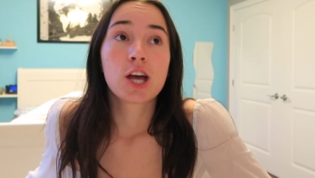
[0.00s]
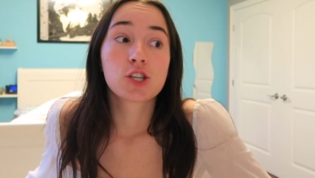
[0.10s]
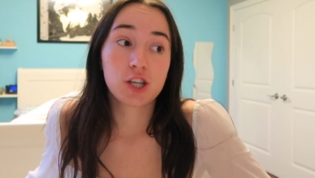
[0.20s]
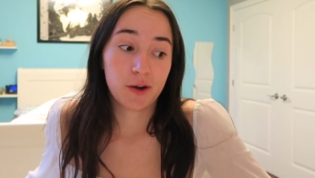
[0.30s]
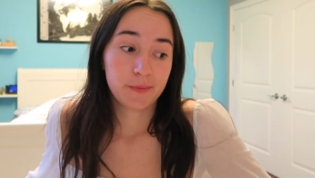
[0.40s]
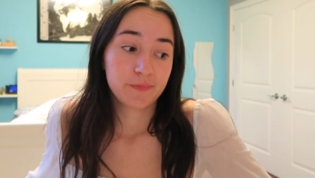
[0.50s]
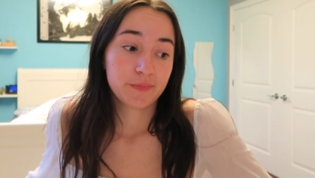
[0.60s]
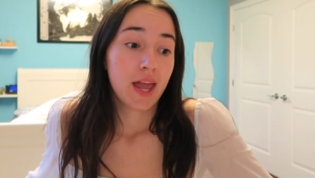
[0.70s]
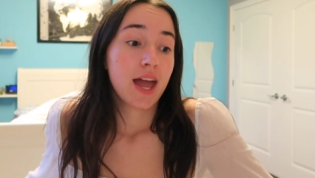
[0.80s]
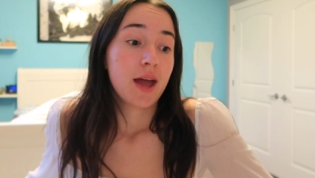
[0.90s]
So
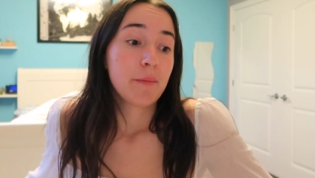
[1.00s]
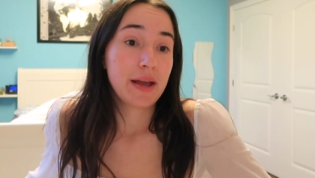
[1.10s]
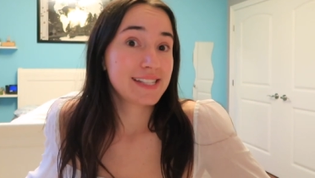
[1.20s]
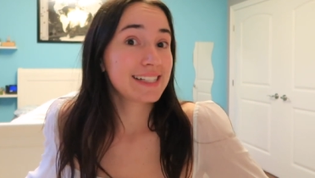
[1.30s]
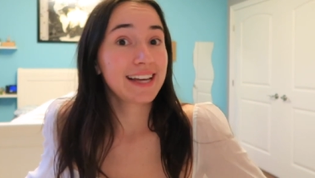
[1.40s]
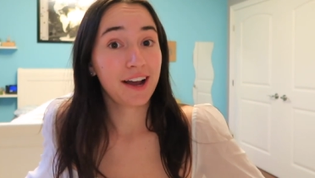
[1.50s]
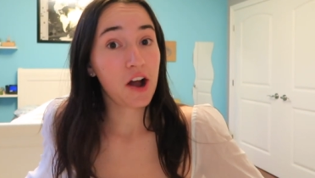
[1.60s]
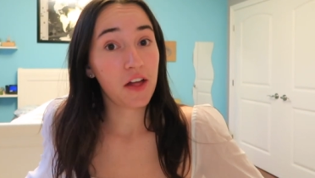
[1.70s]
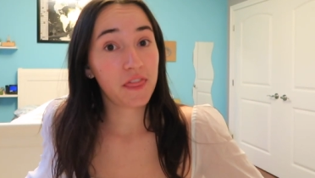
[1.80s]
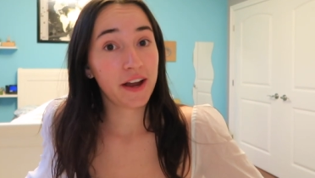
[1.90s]
basically I
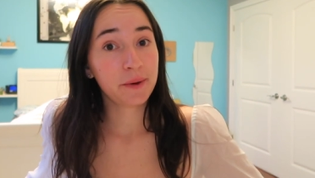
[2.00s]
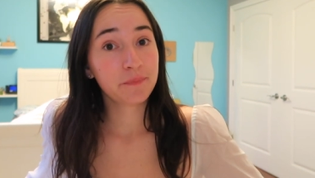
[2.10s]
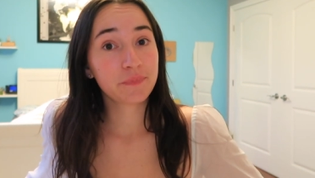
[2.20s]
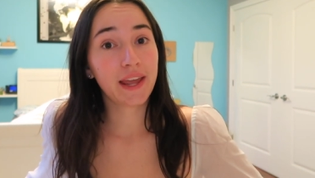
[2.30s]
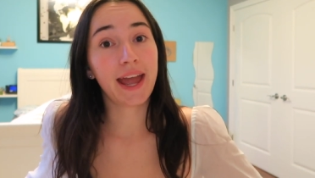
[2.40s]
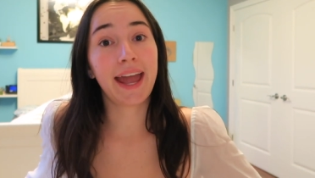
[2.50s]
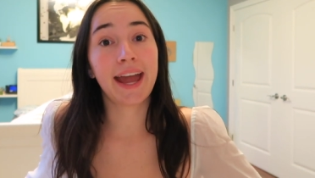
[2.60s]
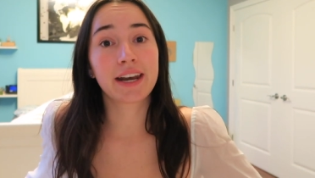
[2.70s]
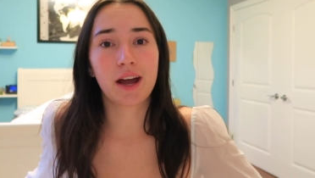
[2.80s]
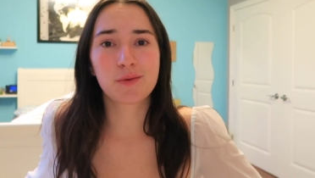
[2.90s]
got there
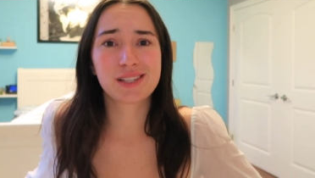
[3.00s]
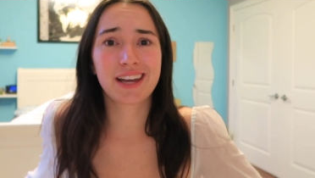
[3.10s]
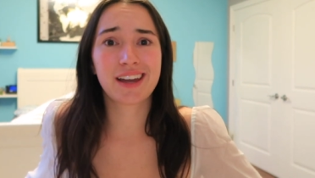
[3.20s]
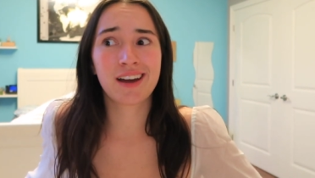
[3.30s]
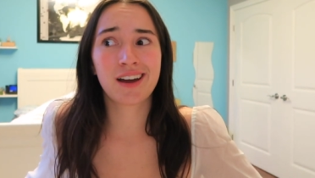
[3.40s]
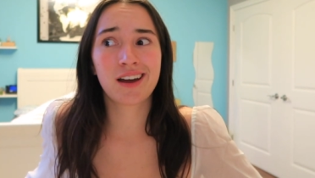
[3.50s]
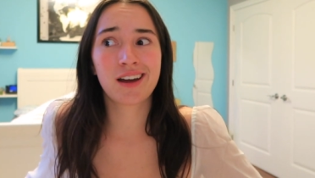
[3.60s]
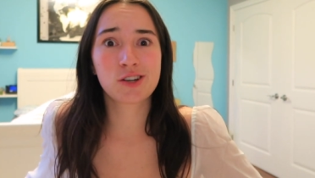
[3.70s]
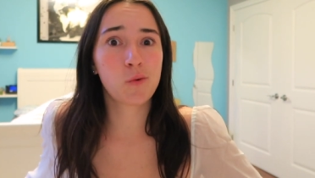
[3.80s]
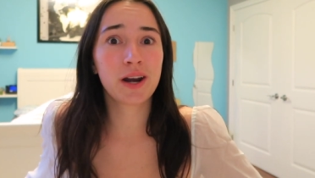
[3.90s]
and I was like
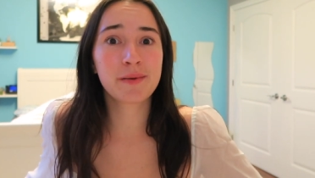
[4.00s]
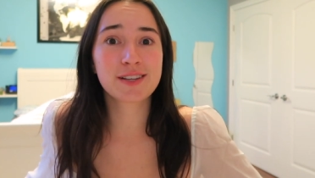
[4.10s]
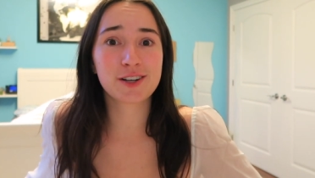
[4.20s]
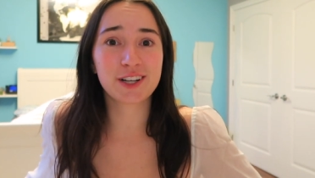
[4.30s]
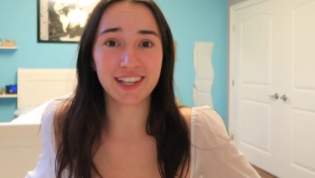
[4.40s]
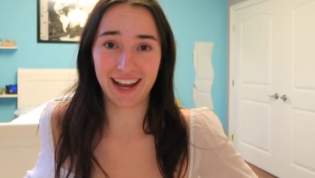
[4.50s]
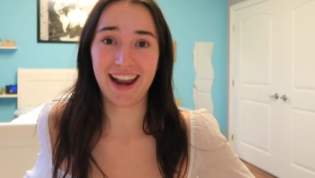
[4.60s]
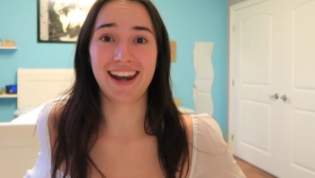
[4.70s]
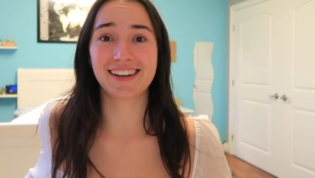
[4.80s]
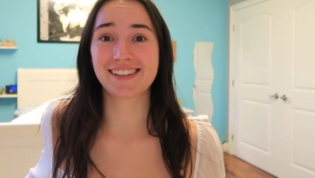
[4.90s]
20 minutes early
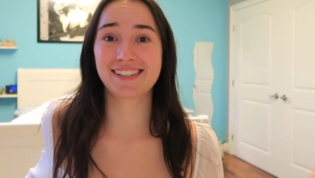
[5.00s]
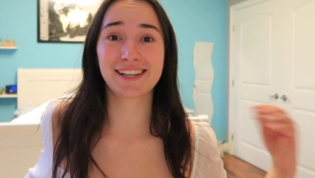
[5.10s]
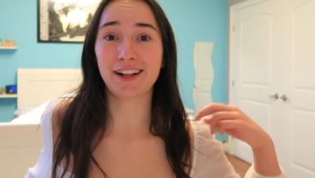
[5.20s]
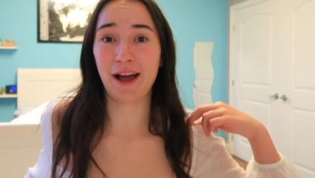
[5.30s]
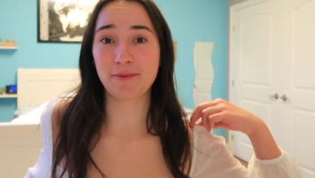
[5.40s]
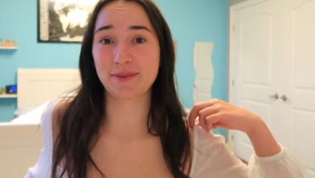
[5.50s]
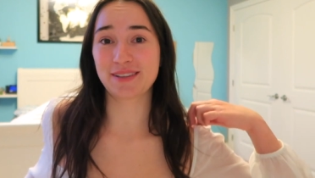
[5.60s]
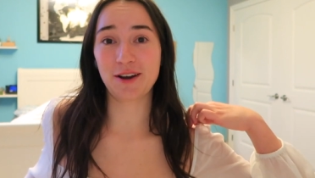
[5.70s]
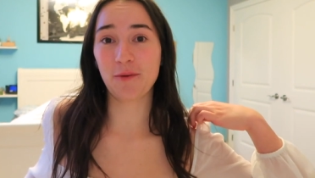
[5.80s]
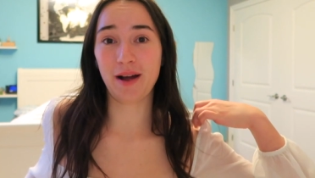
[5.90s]
and still I
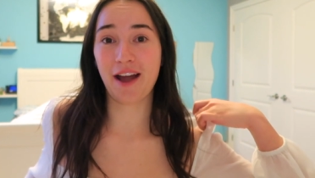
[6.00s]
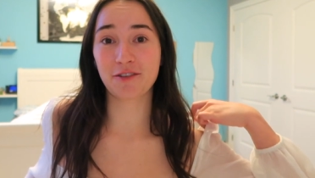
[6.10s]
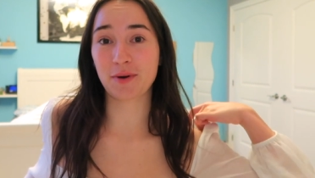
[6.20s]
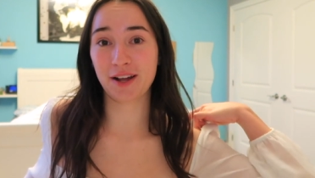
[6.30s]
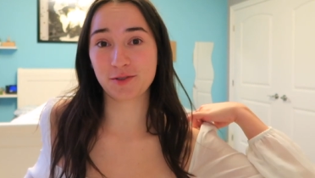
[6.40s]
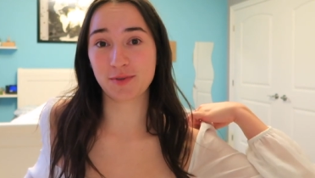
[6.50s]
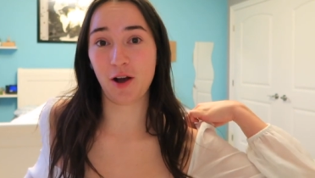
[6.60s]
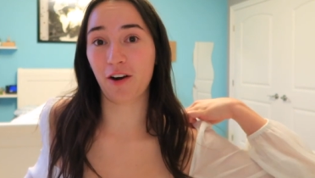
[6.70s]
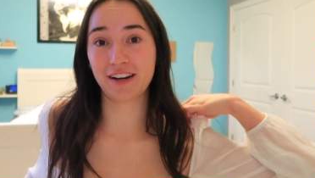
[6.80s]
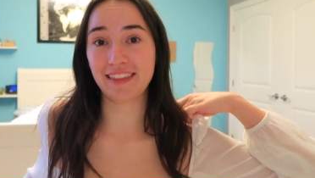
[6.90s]
was no everyone else was
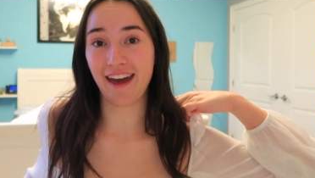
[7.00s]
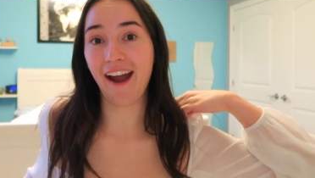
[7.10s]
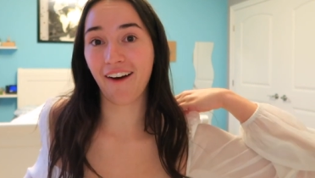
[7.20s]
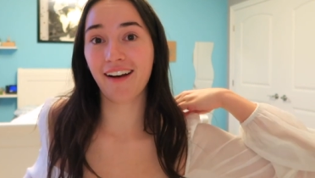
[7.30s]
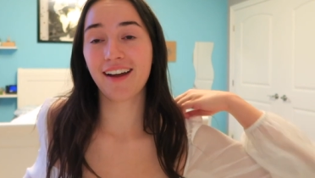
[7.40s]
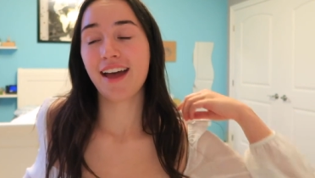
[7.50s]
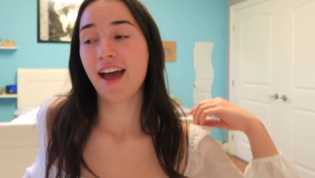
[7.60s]
already there.